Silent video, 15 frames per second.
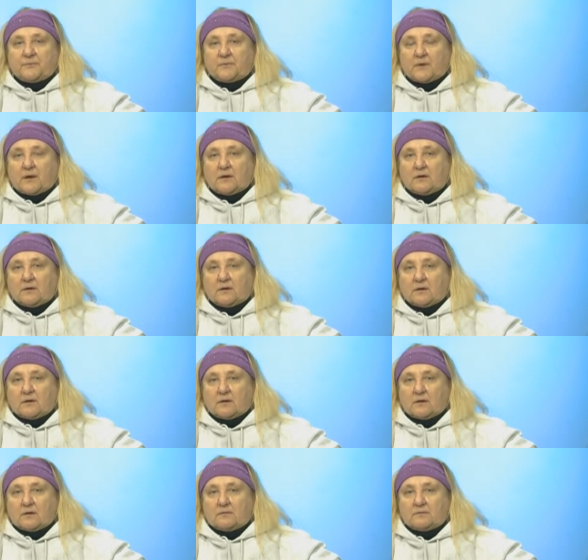in
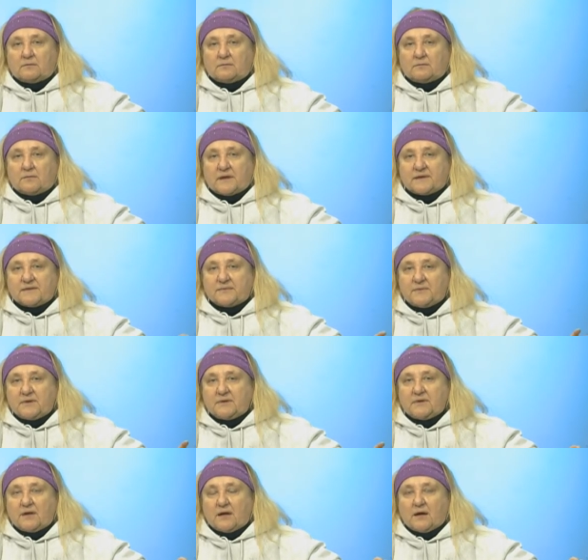mass
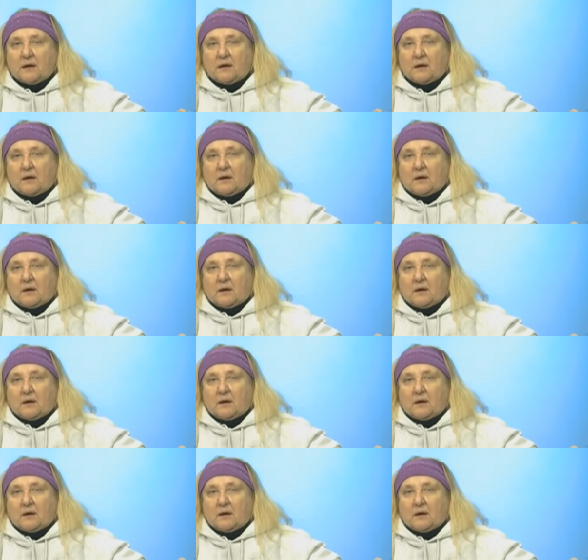media,